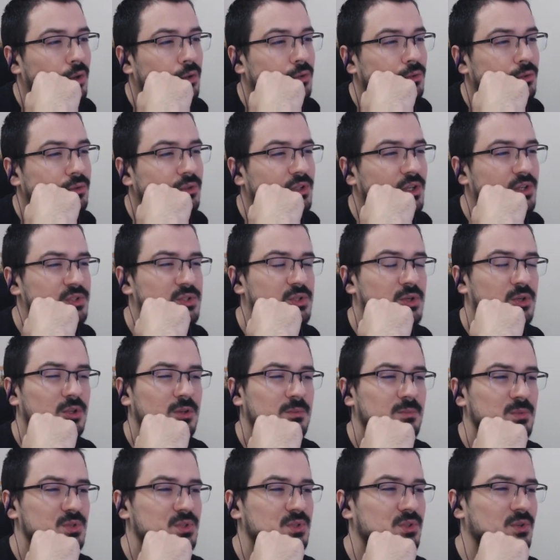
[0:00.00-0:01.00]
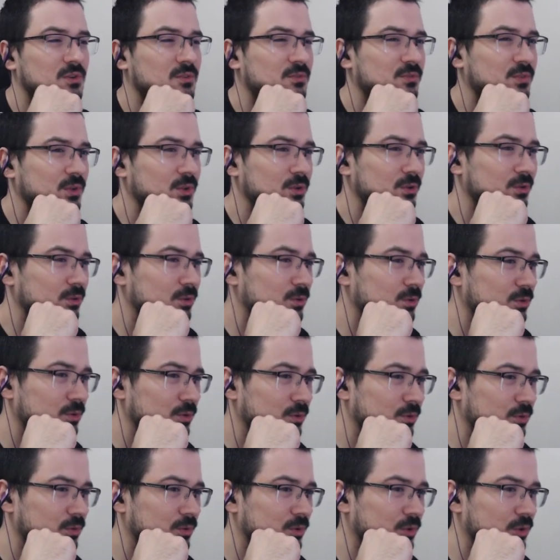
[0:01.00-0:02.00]
That's gotta be something
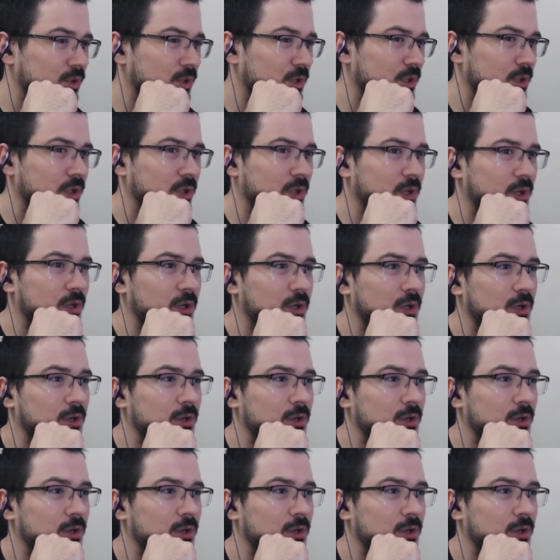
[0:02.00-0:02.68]
good, yeah.